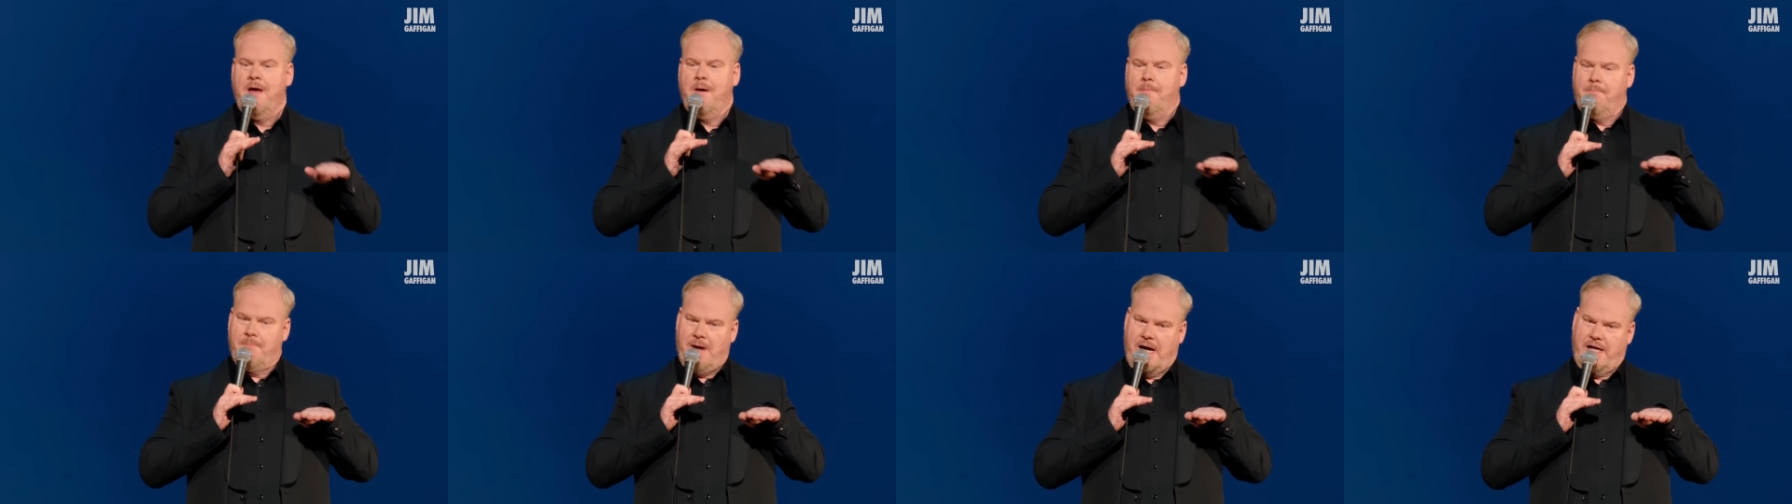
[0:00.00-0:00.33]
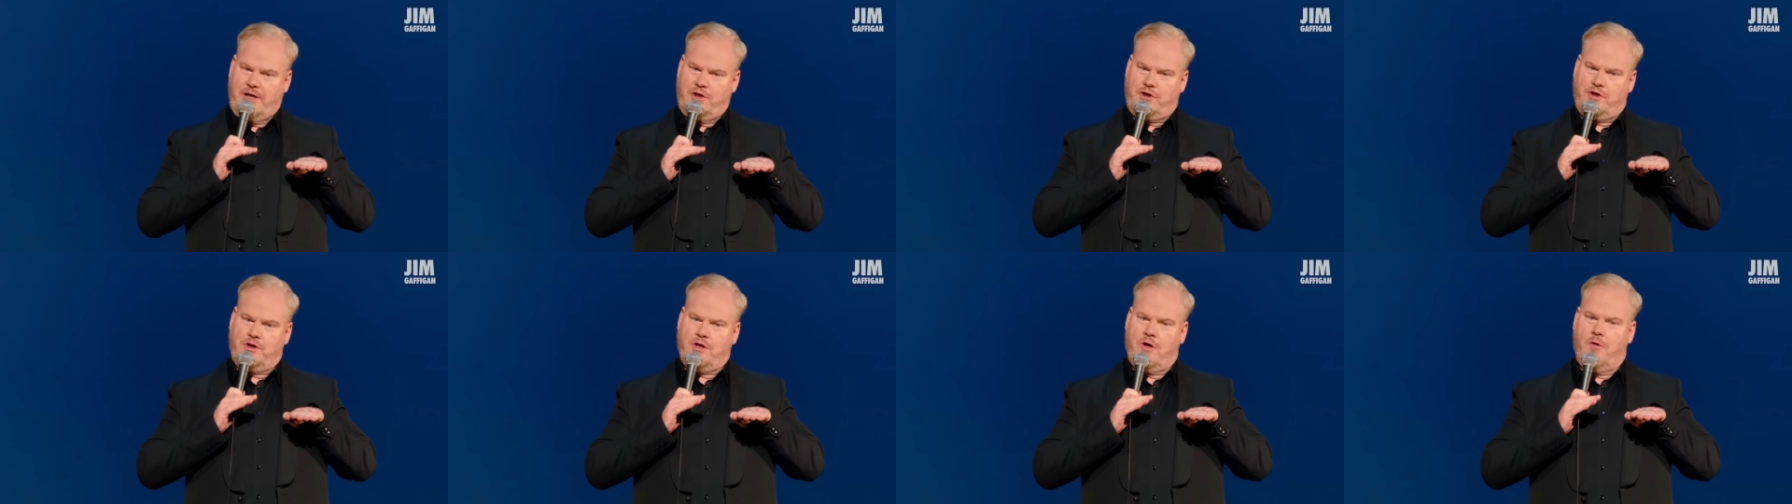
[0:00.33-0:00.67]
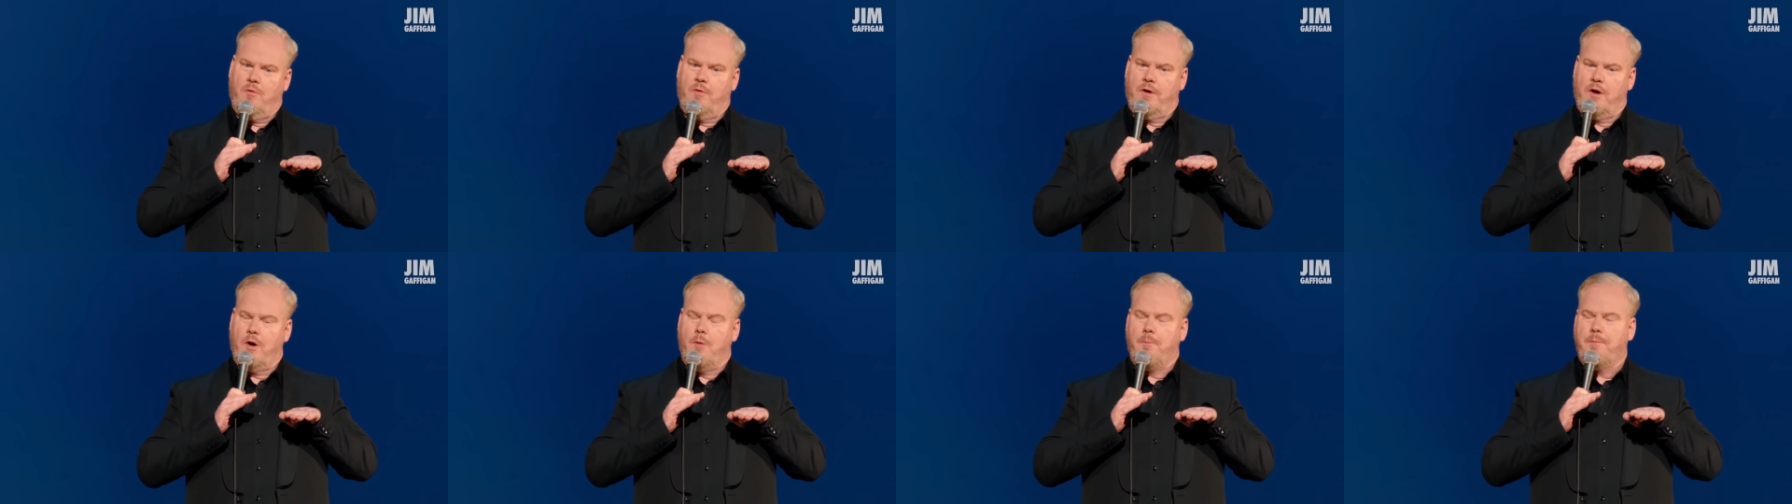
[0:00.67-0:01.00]
My show
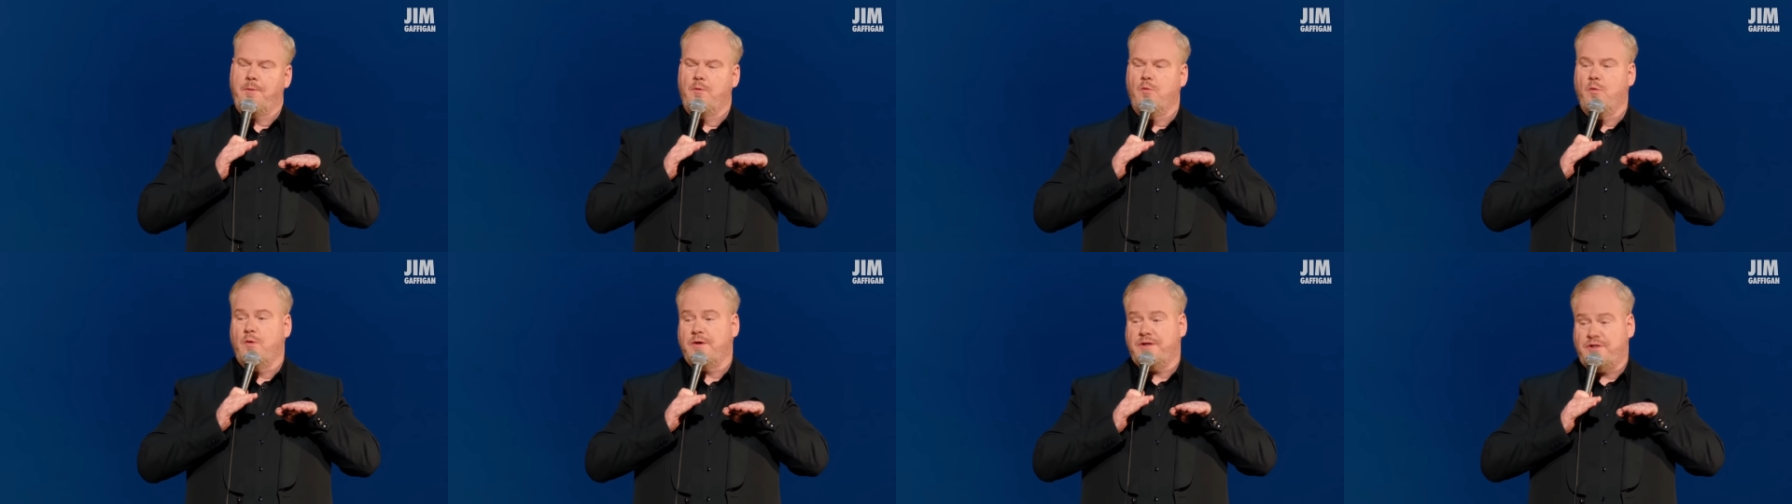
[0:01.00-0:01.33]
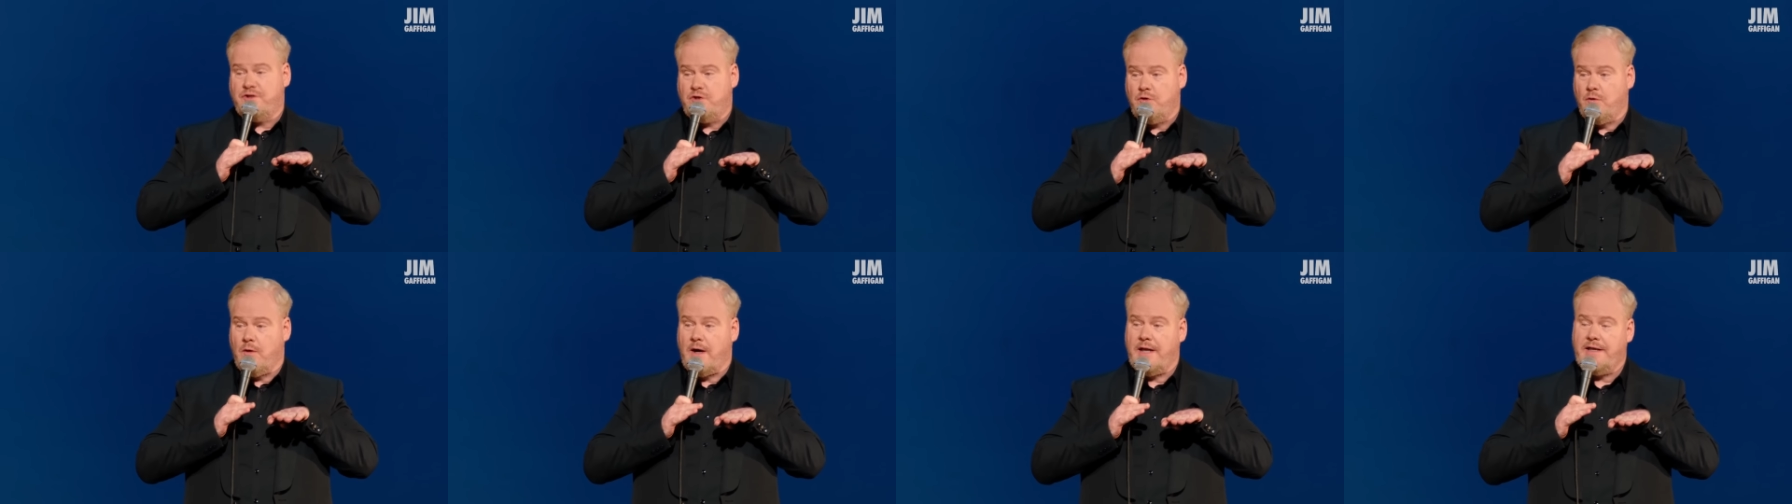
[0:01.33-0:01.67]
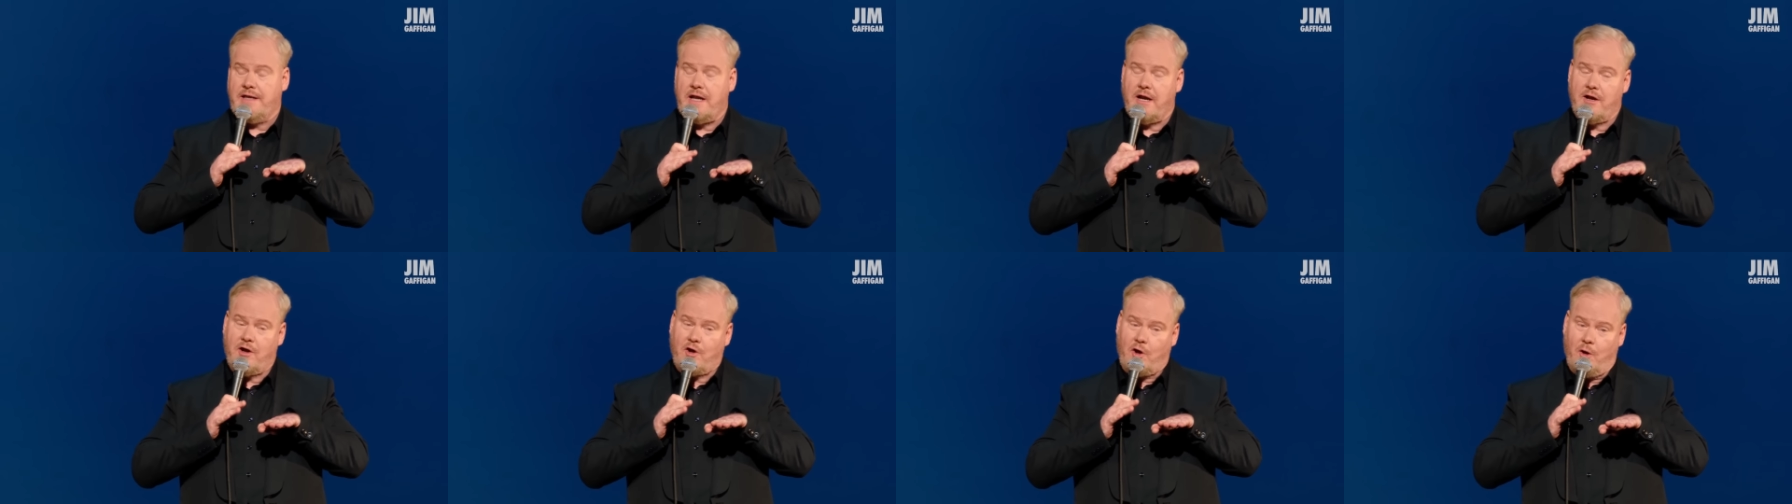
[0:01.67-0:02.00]
would open with two
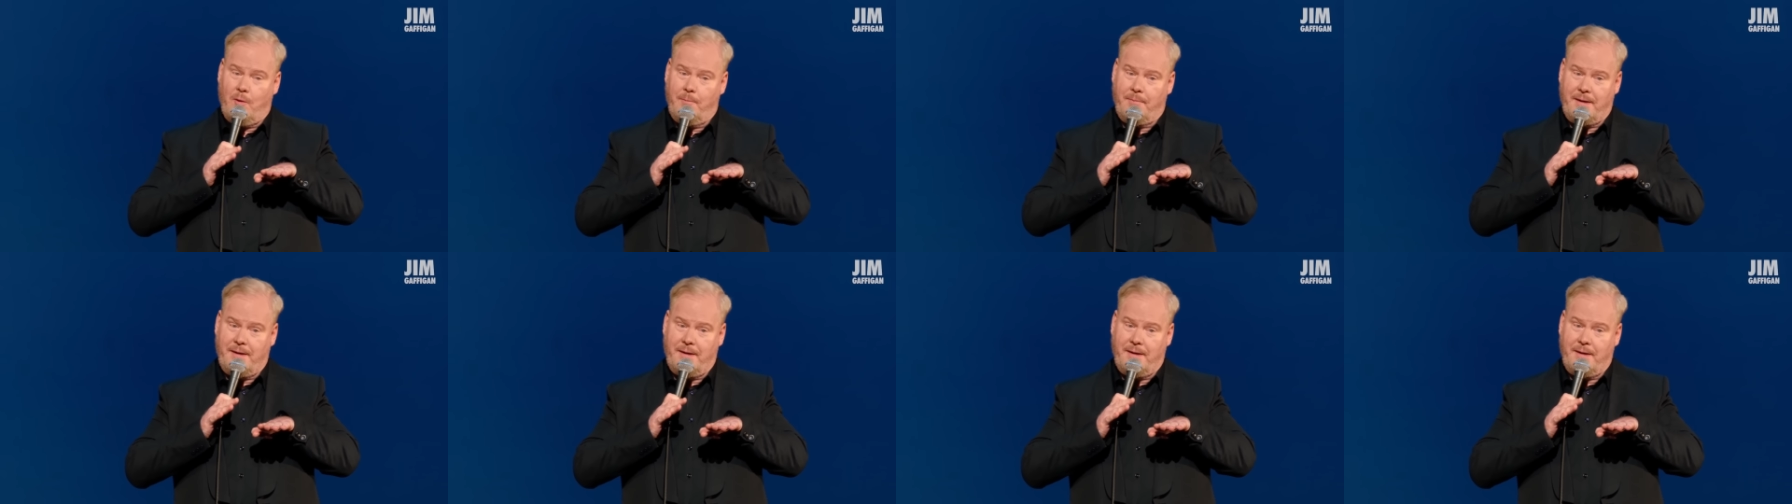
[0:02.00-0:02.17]
identical